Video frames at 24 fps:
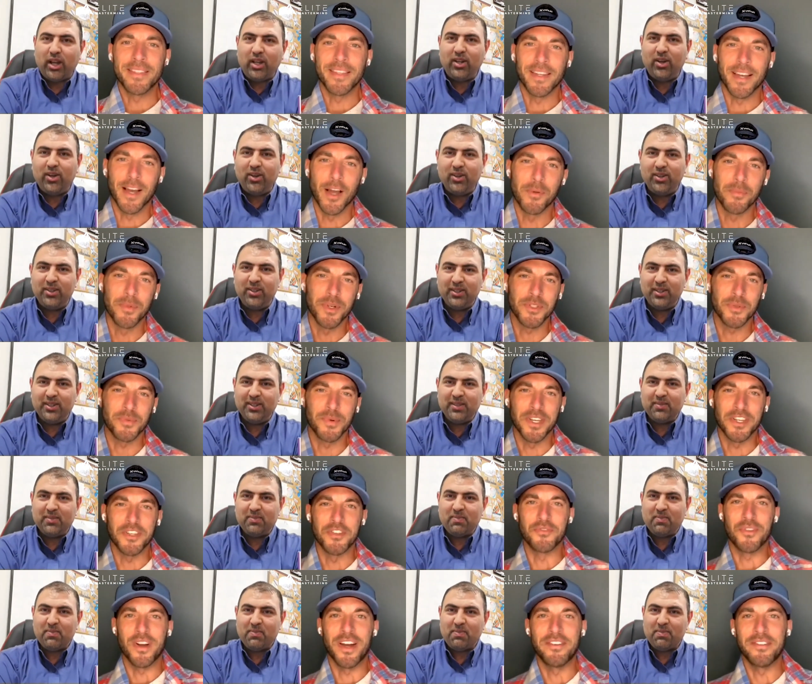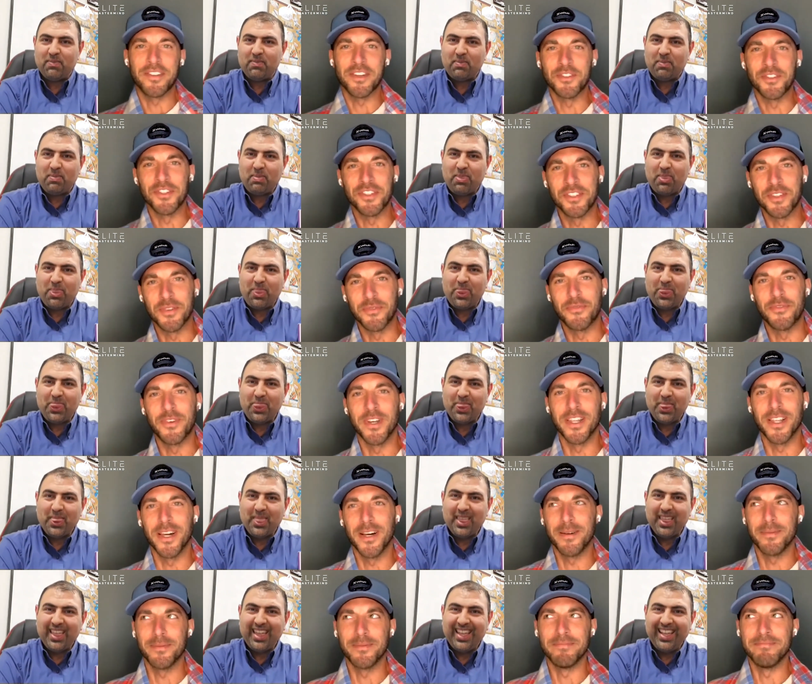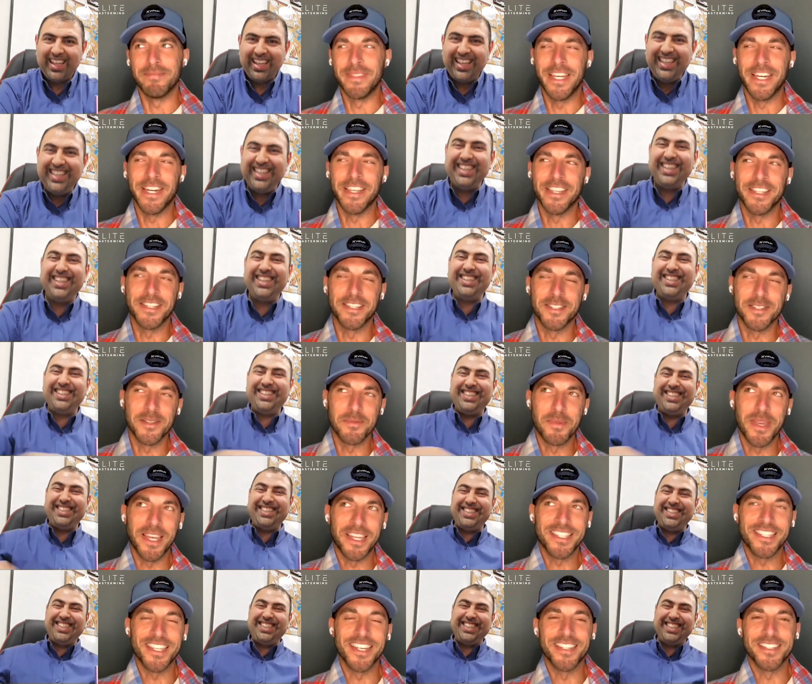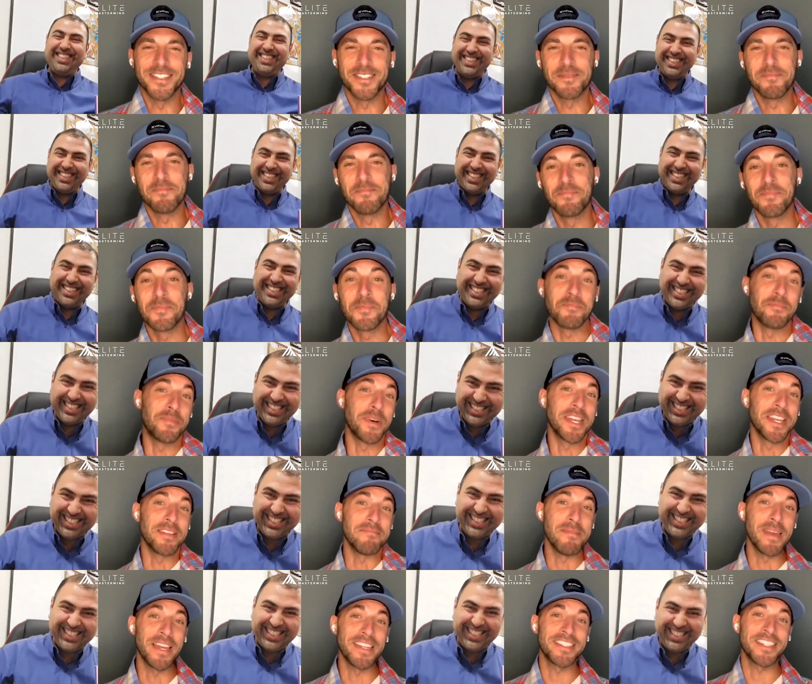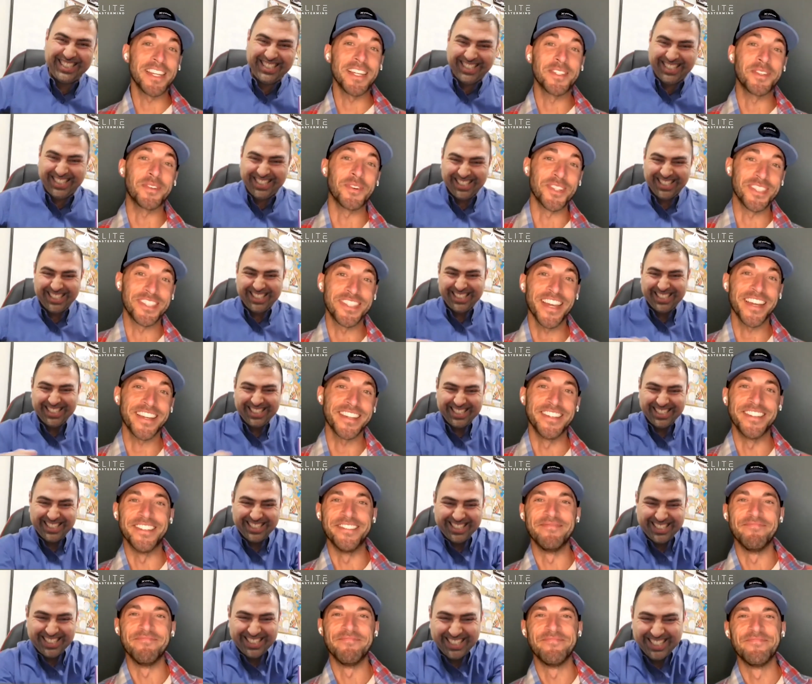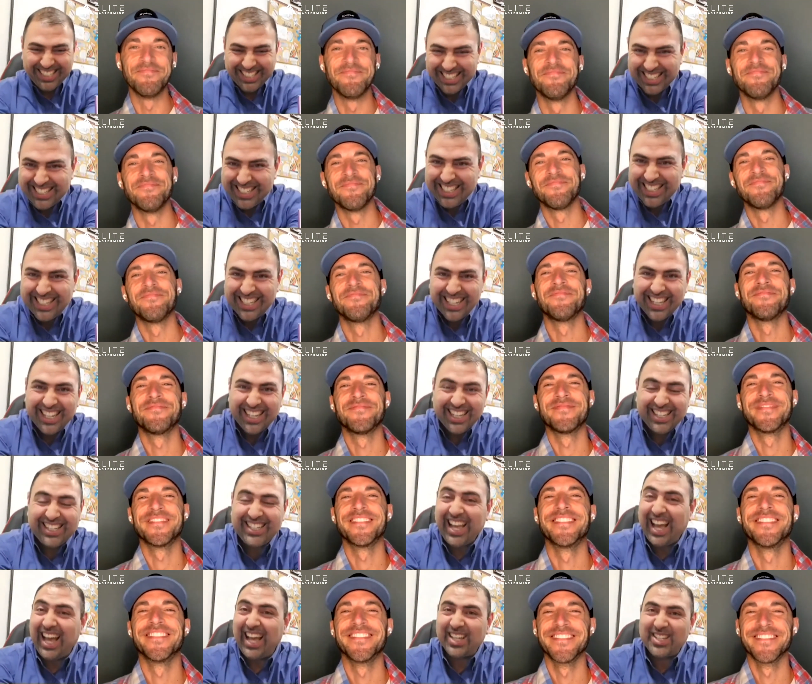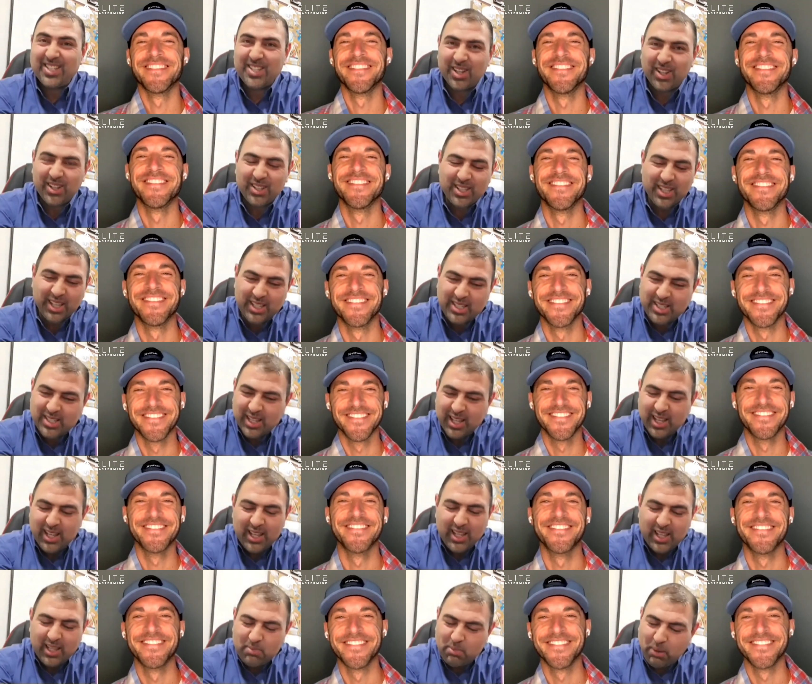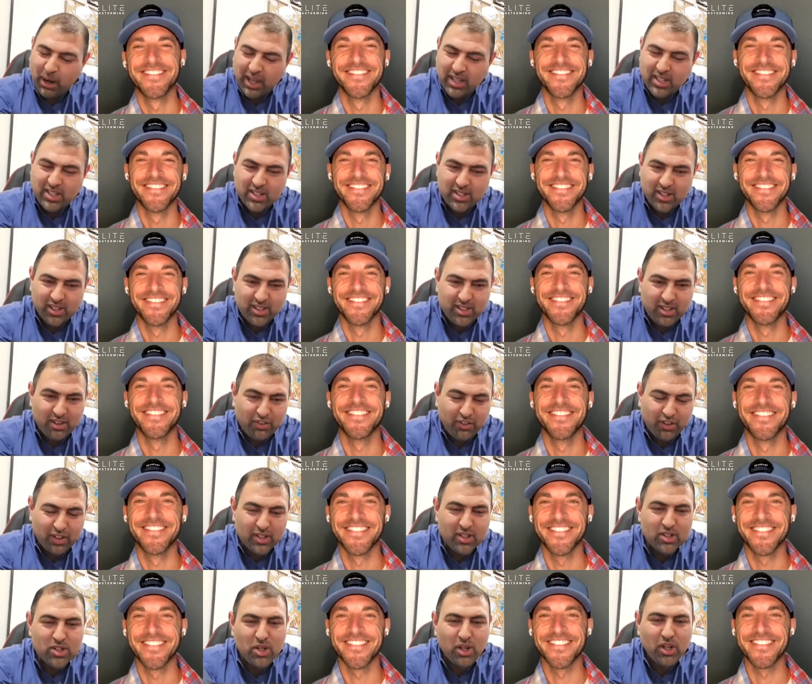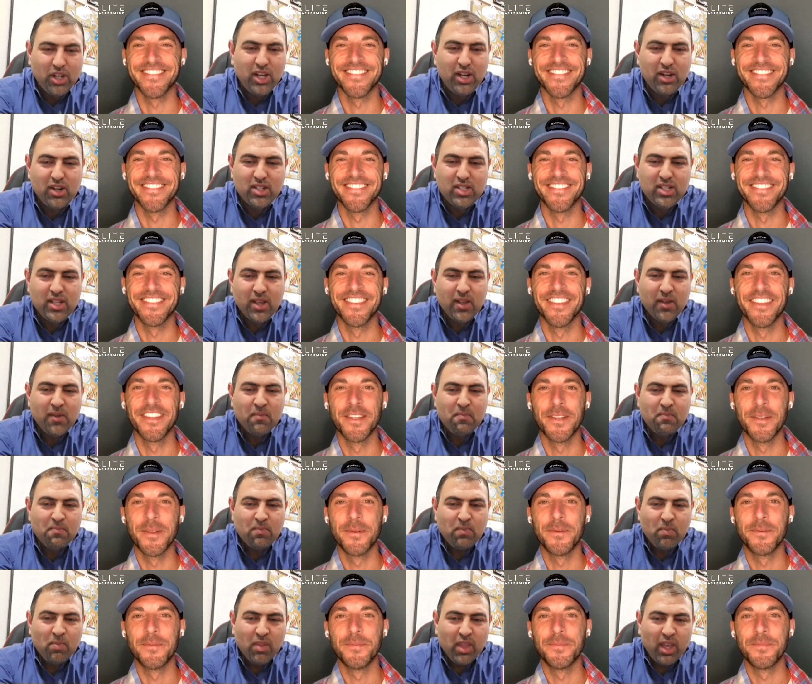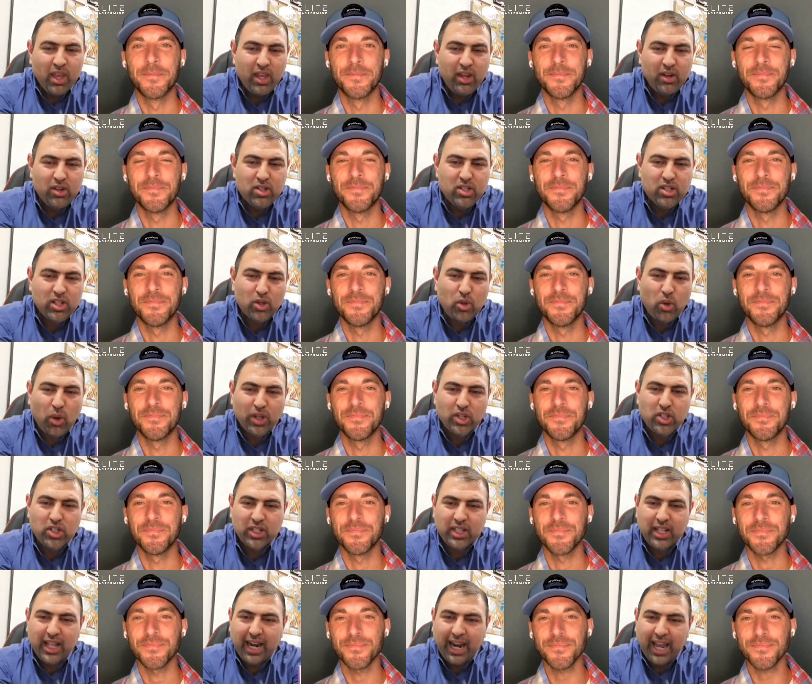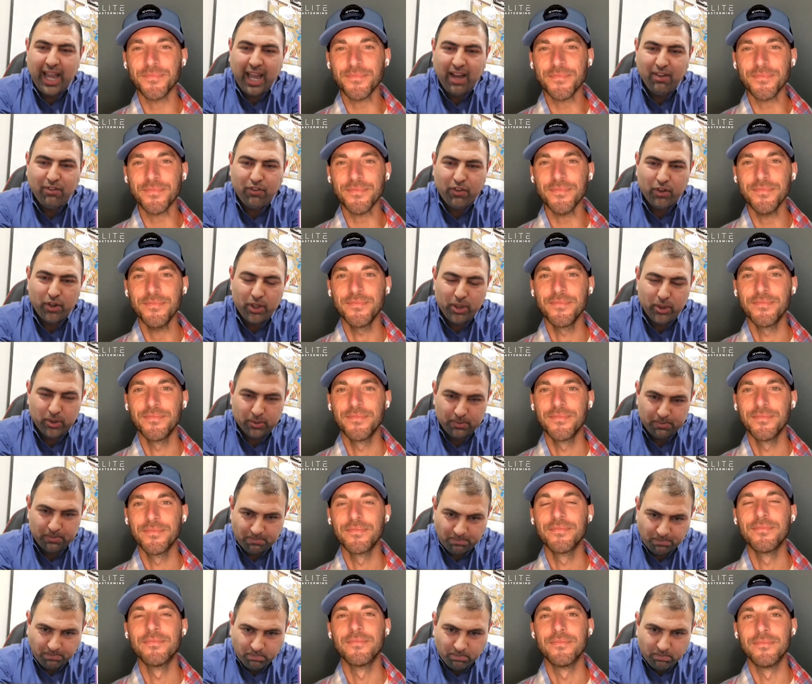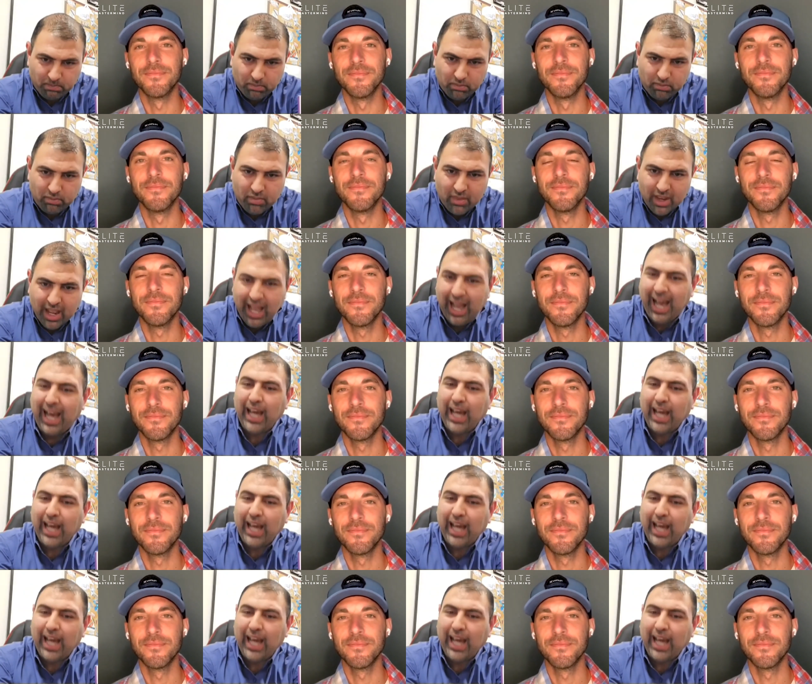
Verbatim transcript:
Speaker 1: I, I almost want to drive there just to fill up. Yeah, it doesn't make sense. But it made sense for a second.
Speaker 2: Yeah, so it's prices are different. So here's here's the question that I have for you. Mm-hmm. How